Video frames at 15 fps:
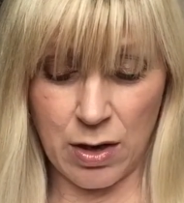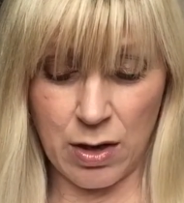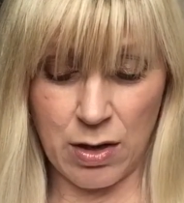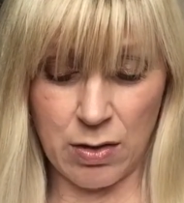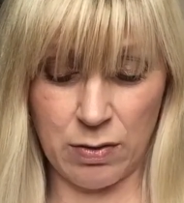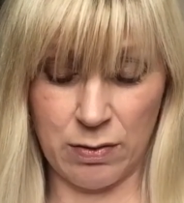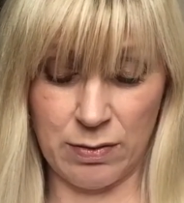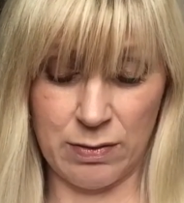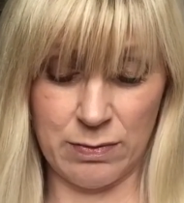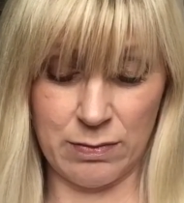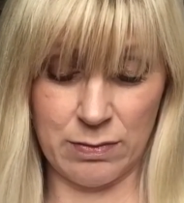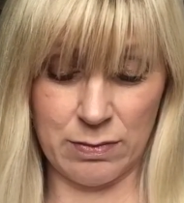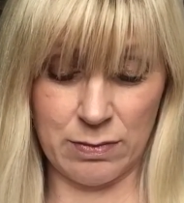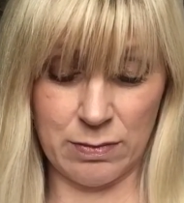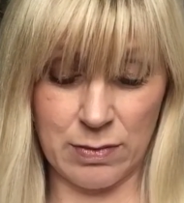Oh,
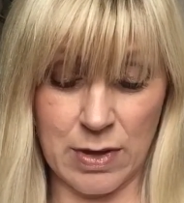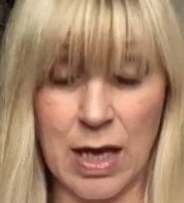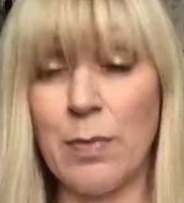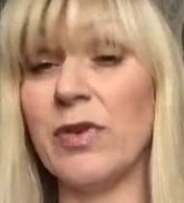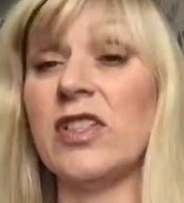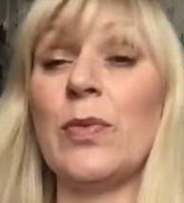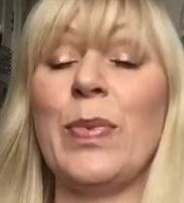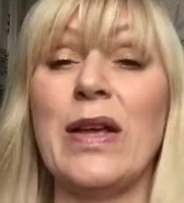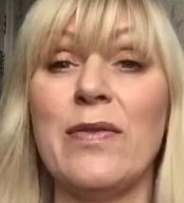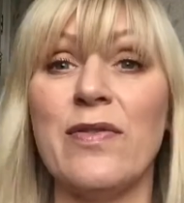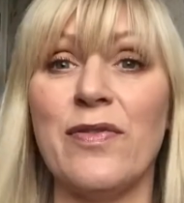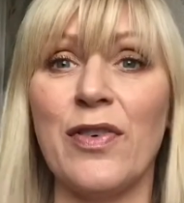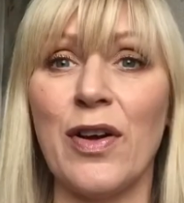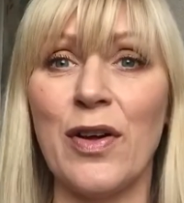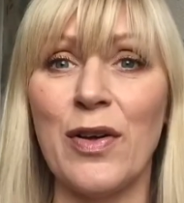it must have
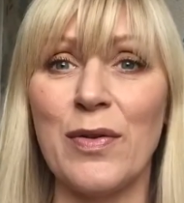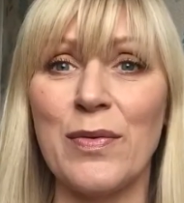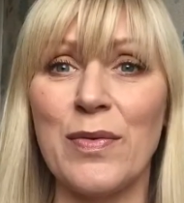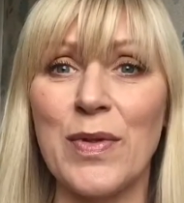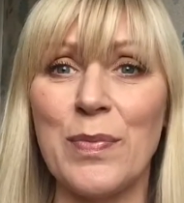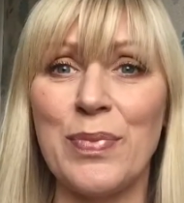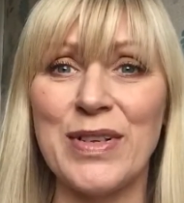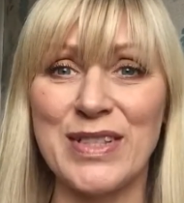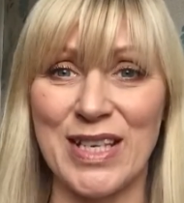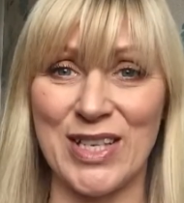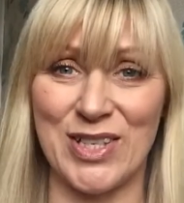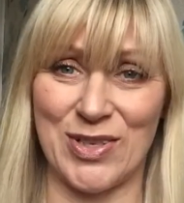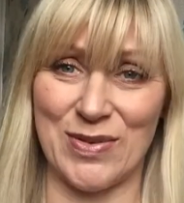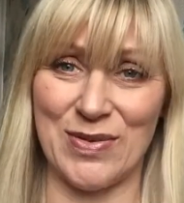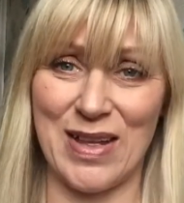been for the
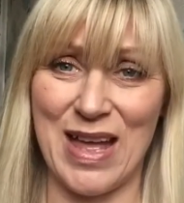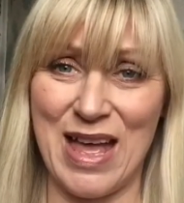British